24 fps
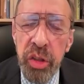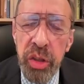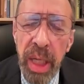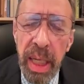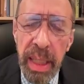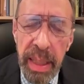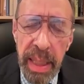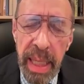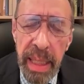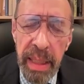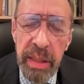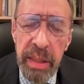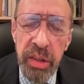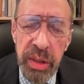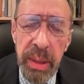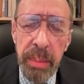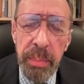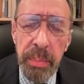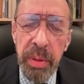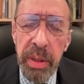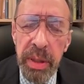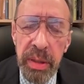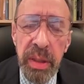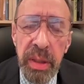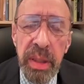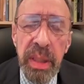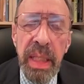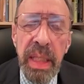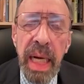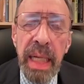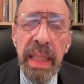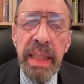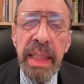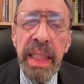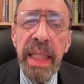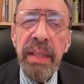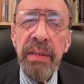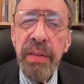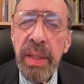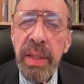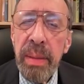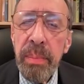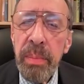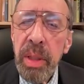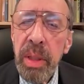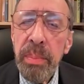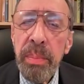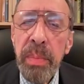John Allen simply did not give
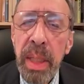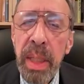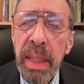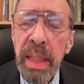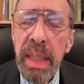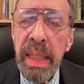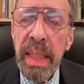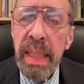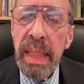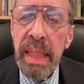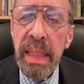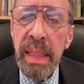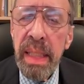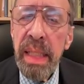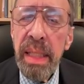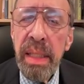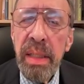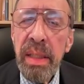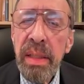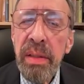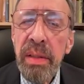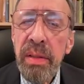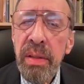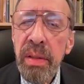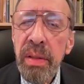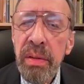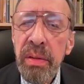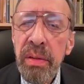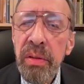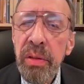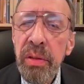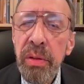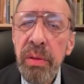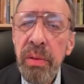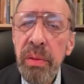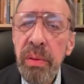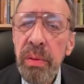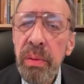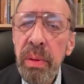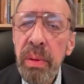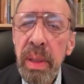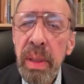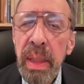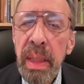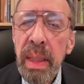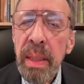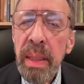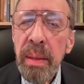him the money he needed
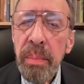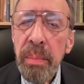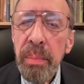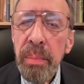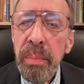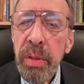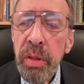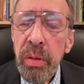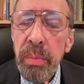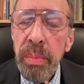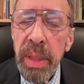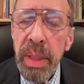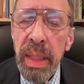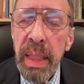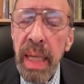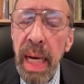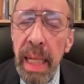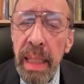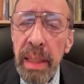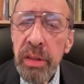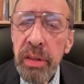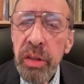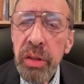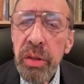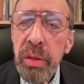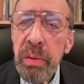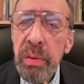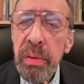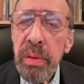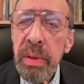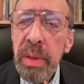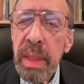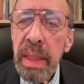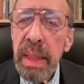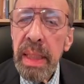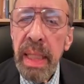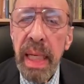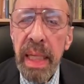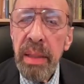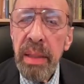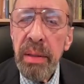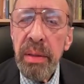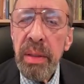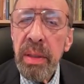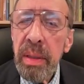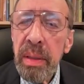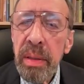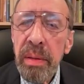to be a college student. He
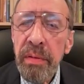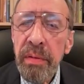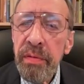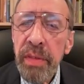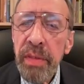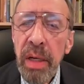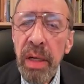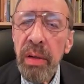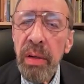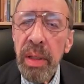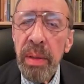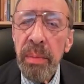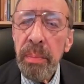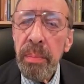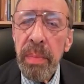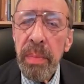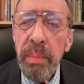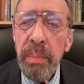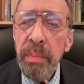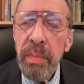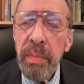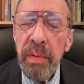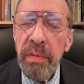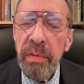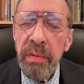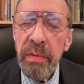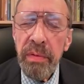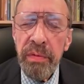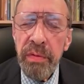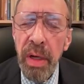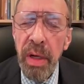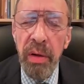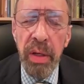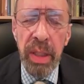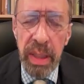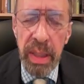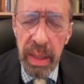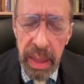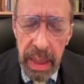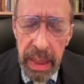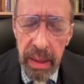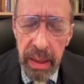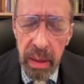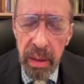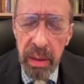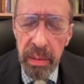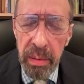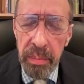had very
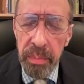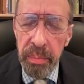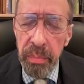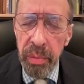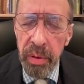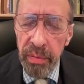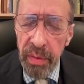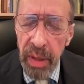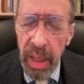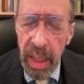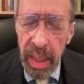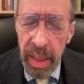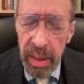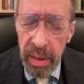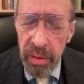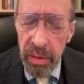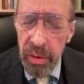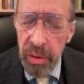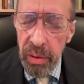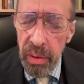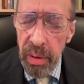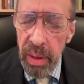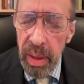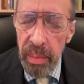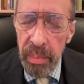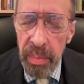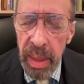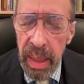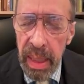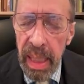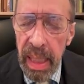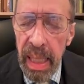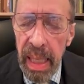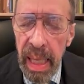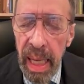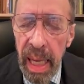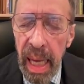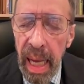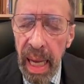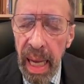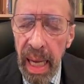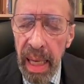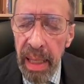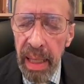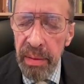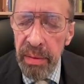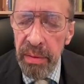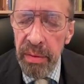little provided to him,
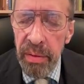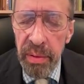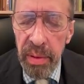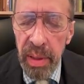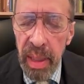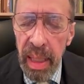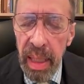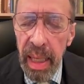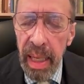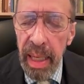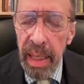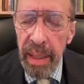and